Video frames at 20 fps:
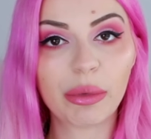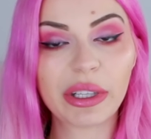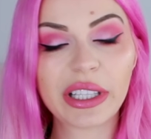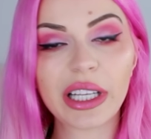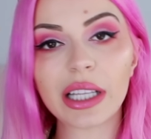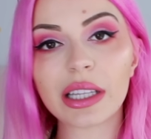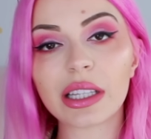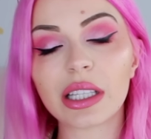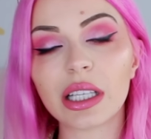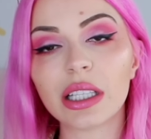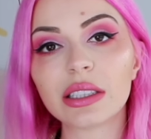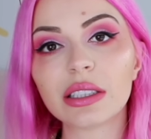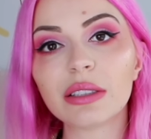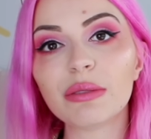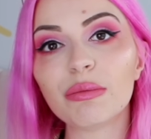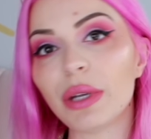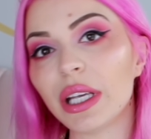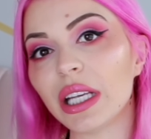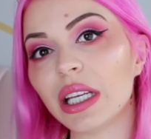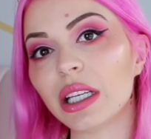But that
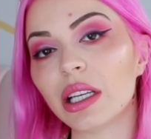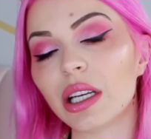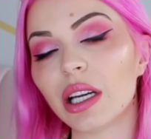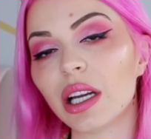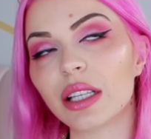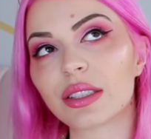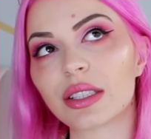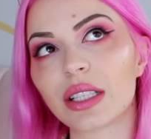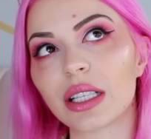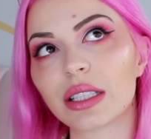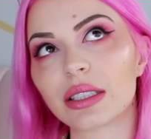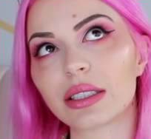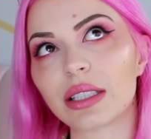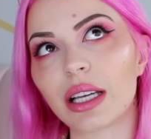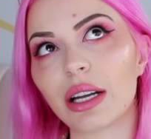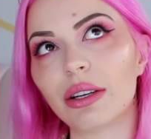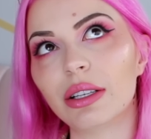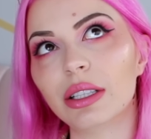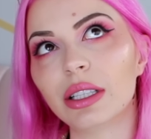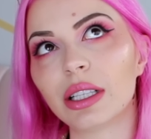doesn't mean it's
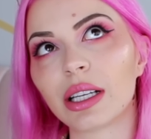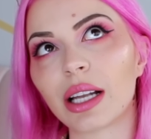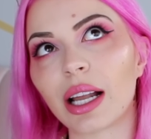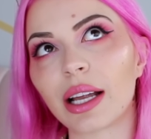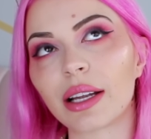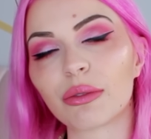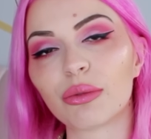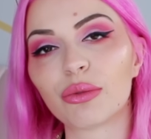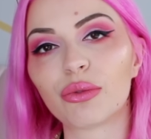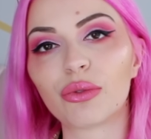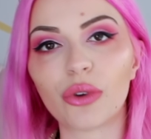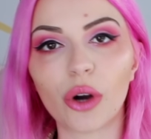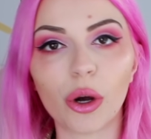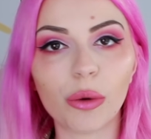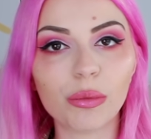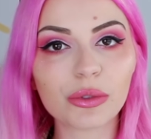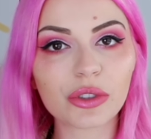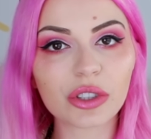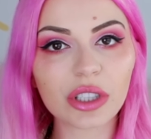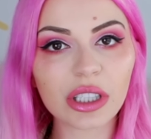necessarily like
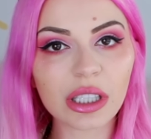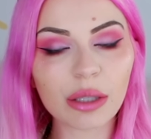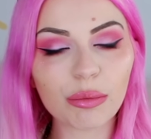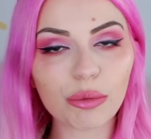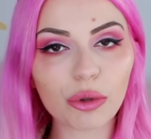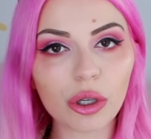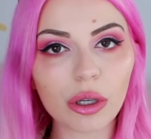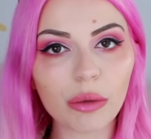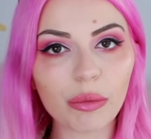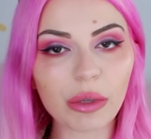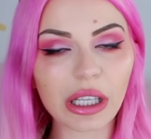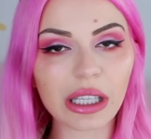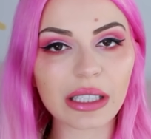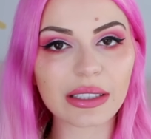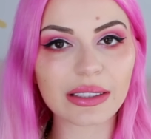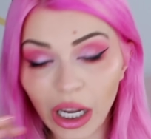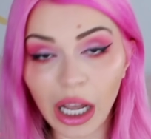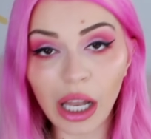from Singapore because